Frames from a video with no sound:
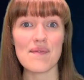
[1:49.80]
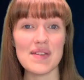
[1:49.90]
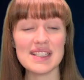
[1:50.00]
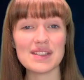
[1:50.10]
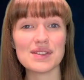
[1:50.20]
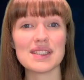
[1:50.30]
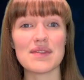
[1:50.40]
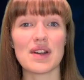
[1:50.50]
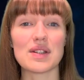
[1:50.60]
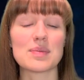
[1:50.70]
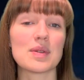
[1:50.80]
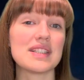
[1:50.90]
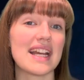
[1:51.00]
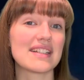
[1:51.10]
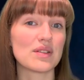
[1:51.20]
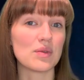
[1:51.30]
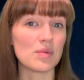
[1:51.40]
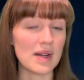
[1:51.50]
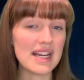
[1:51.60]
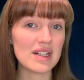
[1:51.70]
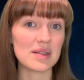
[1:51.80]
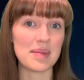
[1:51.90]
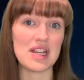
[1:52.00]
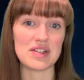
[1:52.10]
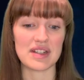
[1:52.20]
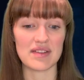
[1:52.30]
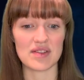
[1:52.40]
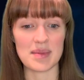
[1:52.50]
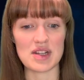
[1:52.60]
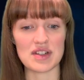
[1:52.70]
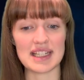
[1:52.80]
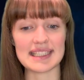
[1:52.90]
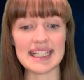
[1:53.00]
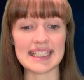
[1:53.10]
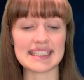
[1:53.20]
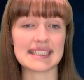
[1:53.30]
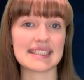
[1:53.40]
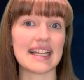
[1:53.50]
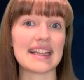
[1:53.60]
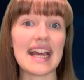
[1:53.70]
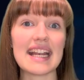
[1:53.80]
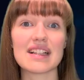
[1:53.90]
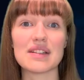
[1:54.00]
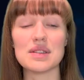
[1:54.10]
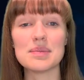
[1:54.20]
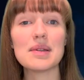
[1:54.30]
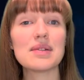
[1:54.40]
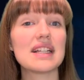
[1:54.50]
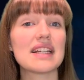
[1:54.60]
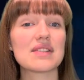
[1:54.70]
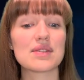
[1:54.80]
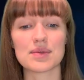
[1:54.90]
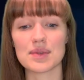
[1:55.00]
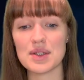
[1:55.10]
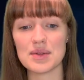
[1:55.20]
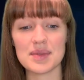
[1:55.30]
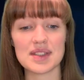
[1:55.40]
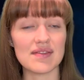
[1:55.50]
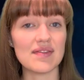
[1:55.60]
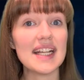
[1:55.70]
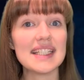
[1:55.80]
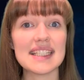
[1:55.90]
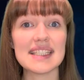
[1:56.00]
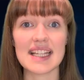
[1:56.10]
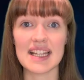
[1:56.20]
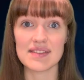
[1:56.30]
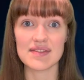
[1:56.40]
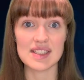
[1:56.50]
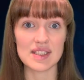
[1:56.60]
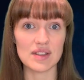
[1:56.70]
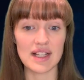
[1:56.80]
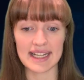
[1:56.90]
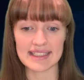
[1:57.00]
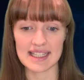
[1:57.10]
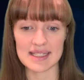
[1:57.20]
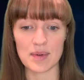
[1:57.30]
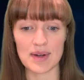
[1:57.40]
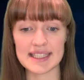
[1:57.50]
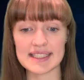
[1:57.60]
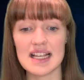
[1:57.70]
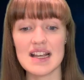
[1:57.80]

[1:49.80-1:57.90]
Physical safeguards protect where patient information exists, and that includes buildings, rooms, devices, and physical access points.